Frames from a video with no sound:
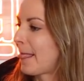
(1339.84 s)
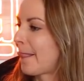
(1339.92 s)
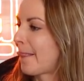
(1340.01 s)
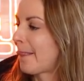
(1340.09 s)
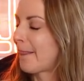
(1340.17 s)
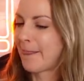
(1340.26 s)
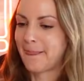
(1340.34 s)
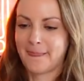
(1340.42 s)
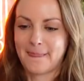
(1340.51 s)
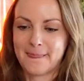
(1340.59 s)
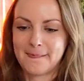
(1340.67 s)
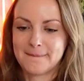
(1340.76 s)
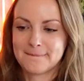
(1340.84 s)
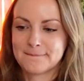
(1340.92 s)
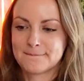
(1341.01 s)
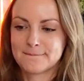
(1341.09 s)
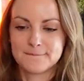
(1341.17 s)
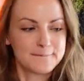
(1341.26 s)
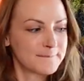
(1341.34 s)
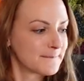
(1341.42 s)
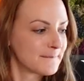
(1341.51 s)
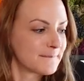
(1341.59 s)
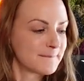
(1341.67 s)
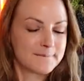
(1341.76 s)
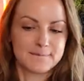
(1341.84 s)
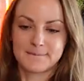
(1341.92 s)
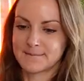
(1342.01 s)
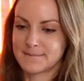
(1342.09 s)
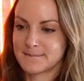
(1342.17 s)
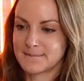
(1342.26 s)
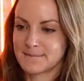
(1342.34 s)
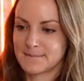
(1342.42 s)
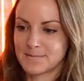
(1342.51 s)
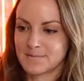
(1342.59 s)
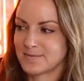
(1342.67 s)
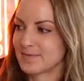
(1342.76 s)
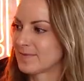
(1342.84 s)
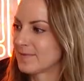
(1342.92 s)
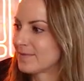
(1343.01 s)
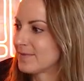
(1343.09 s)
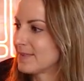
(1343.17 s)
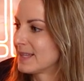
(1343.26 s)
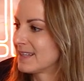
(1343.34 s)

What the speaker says: The person shown says nothing.